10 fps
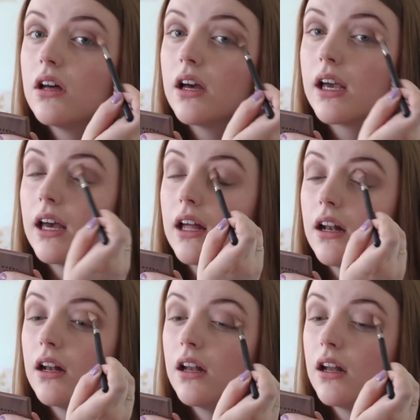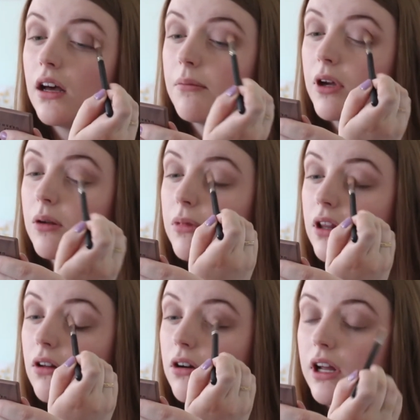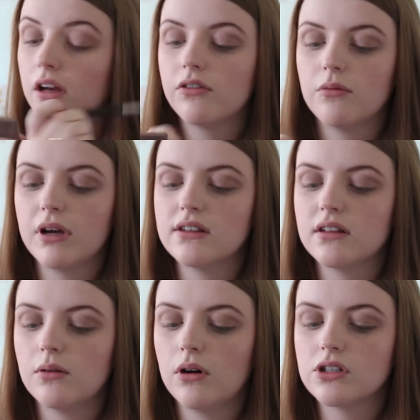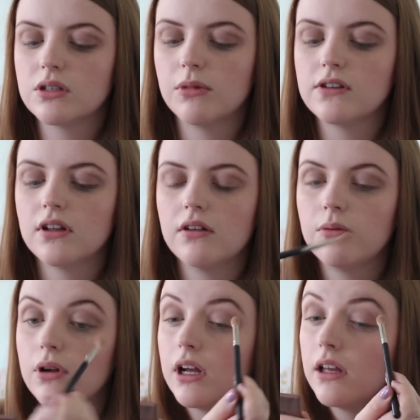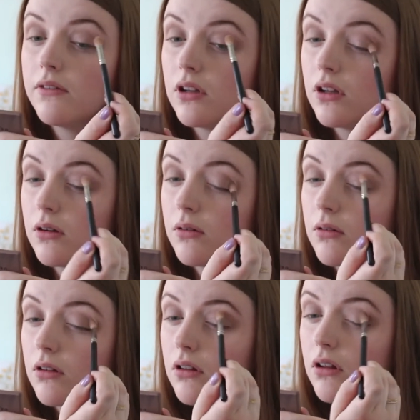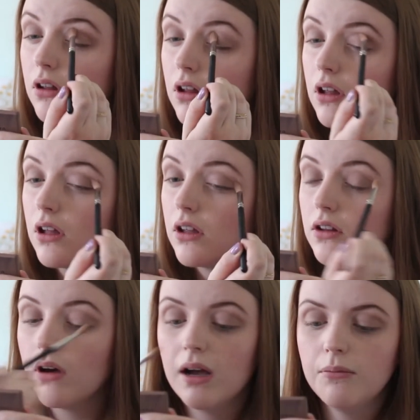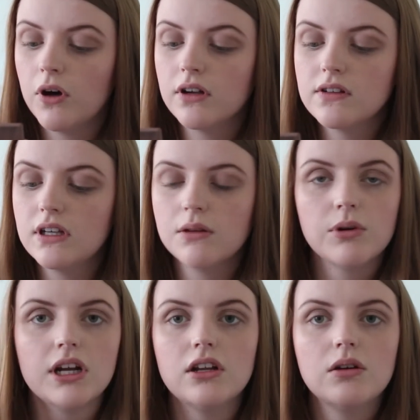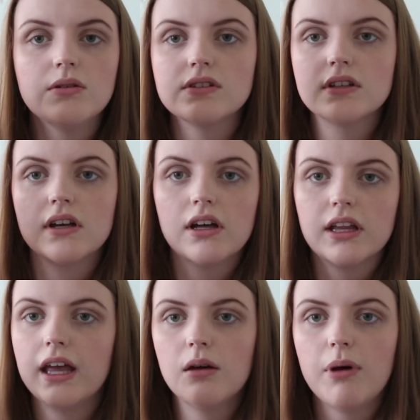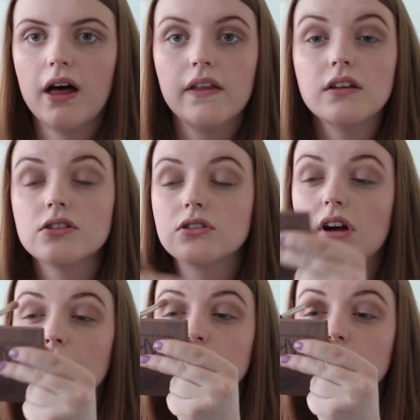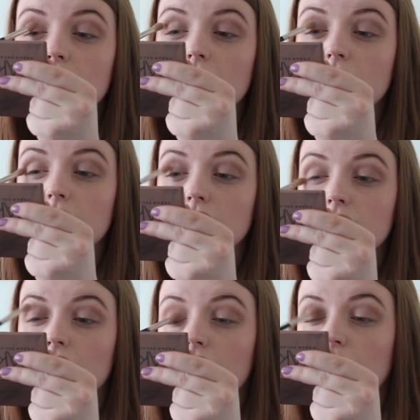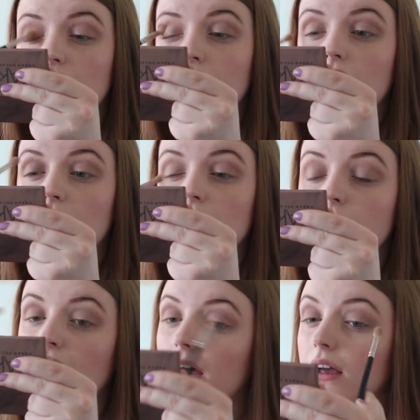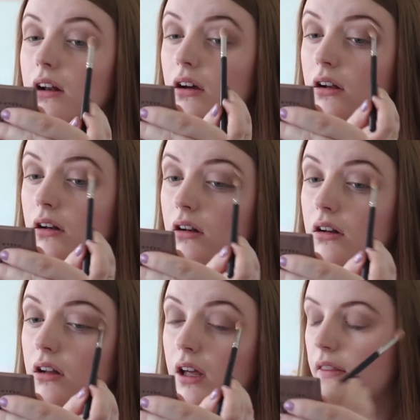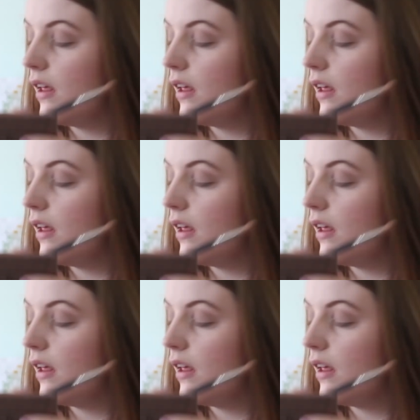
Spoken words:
Again, I'm gonna be learning from watching myself what I even do. So I'm honestly, what I do is I'll take a palette, just grab some colors, pack it on, and